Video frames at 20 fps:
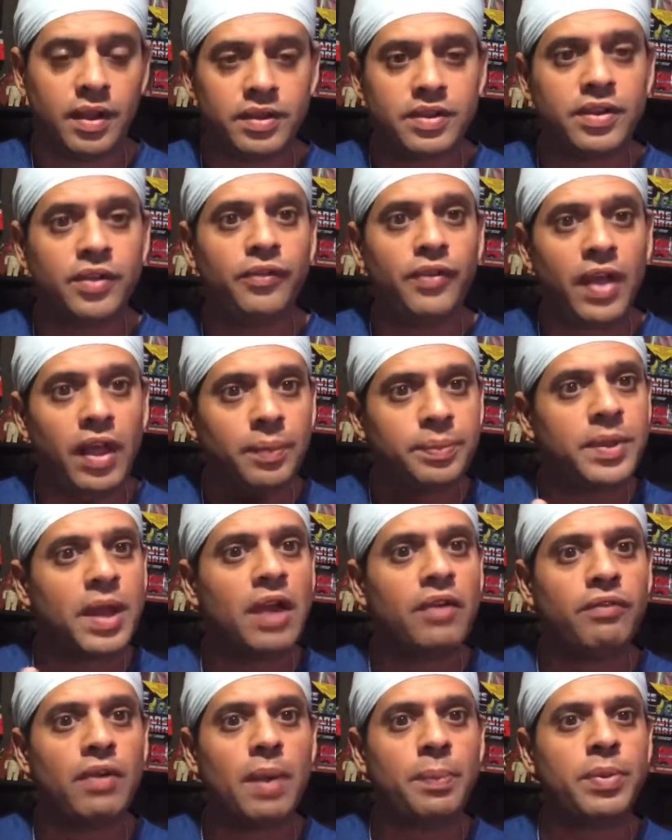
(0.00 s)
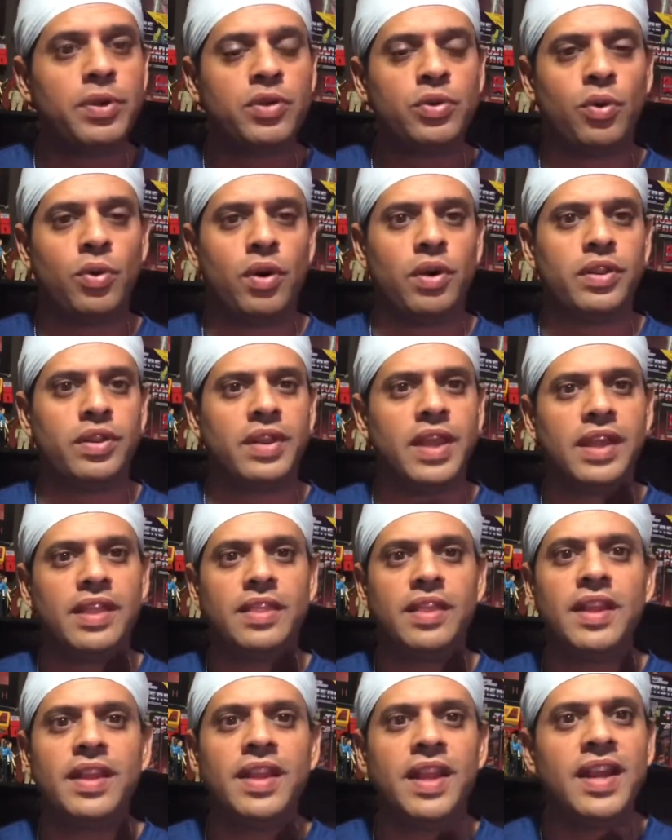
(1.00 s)
Develop that repertoire.
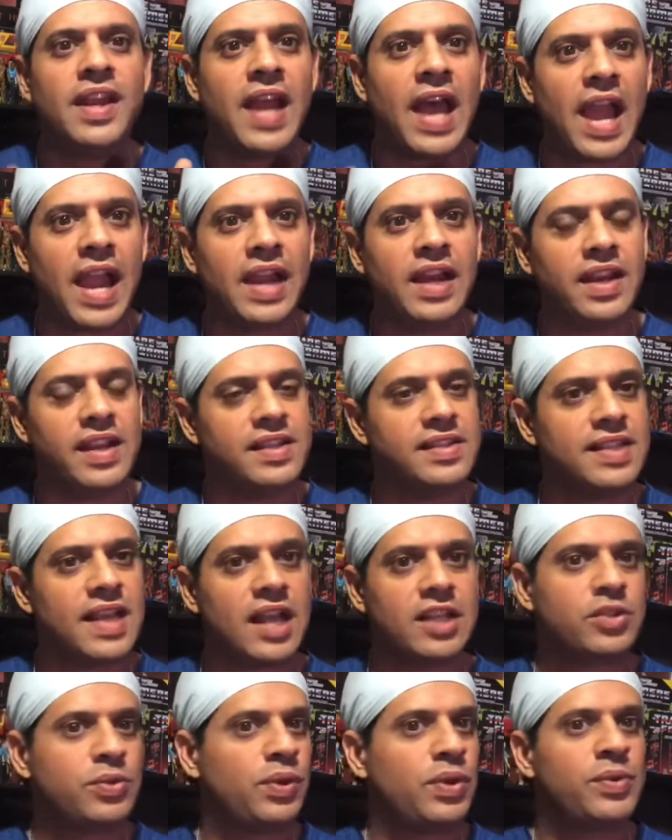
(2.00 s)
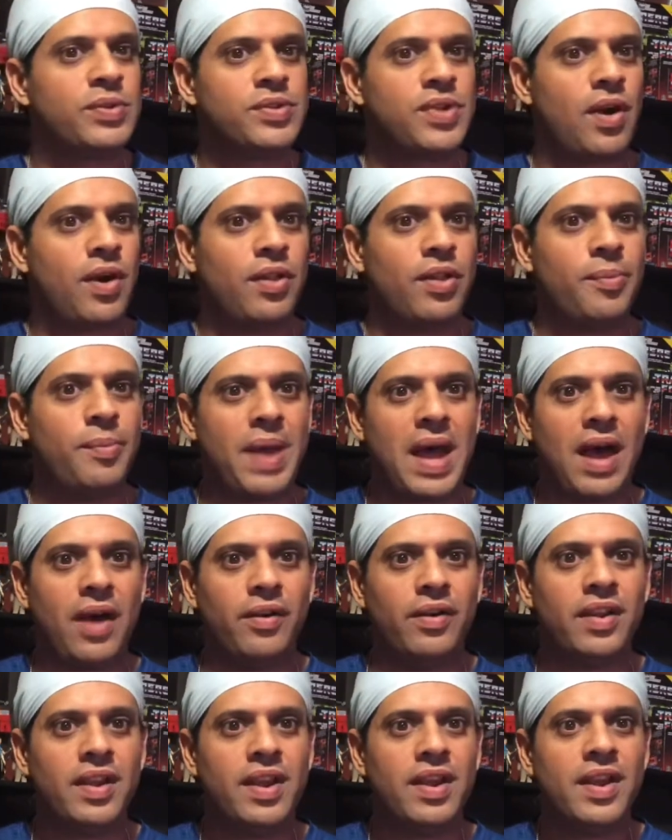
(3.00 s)
Like in the 90s, that's what it was all
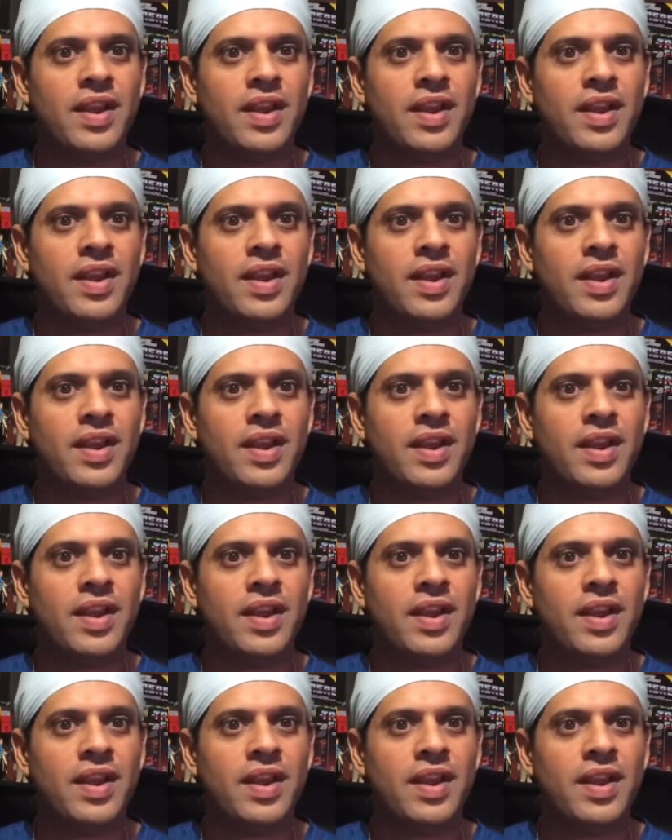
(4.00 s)
about.